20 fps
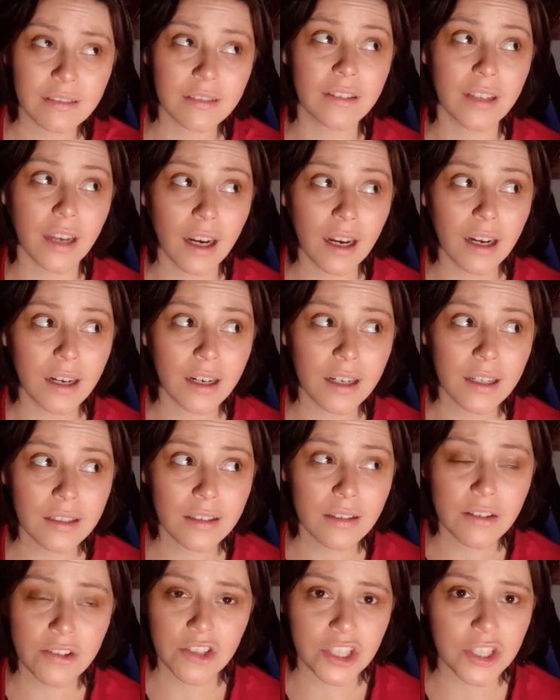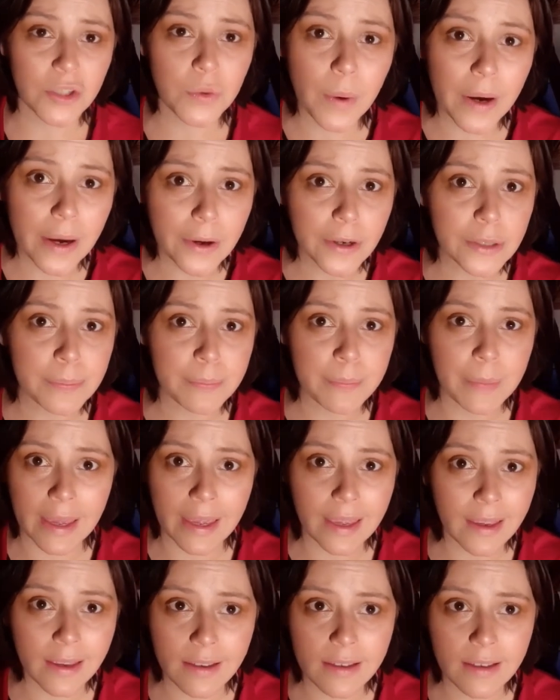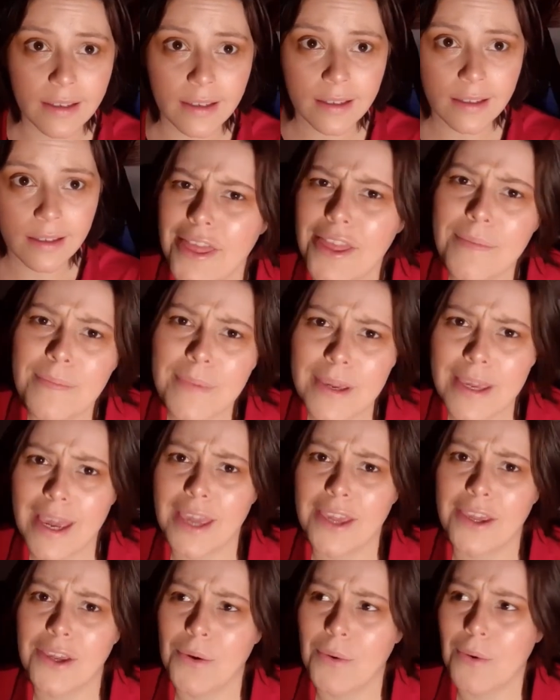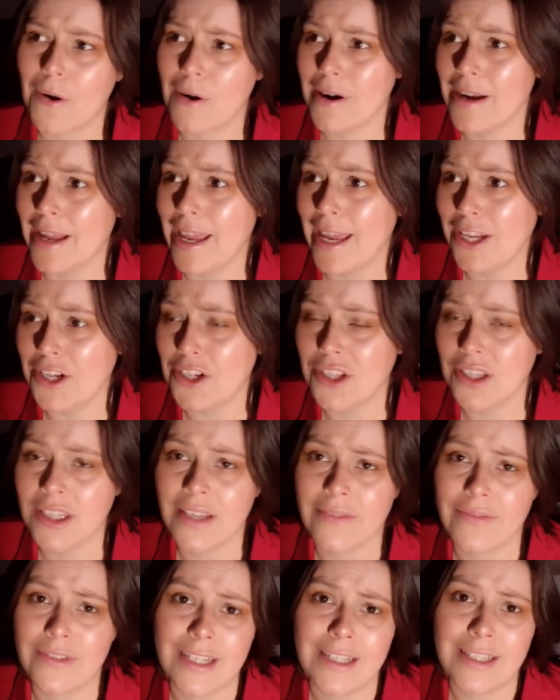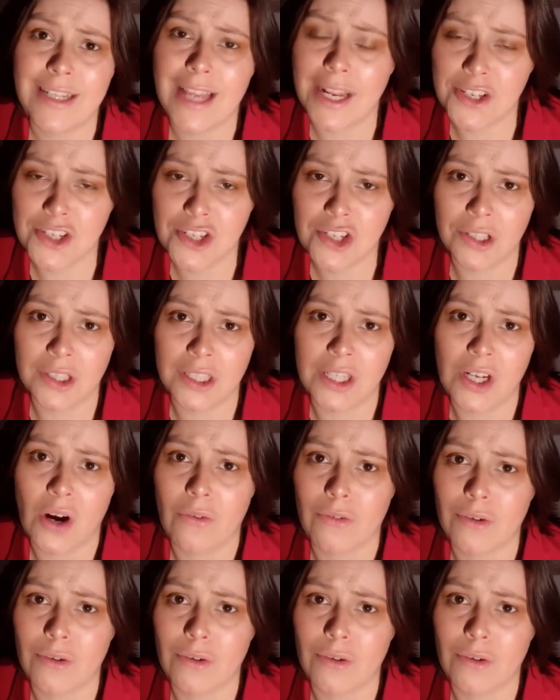Duh. She wears pink. The B A U aren't agents of an intentionally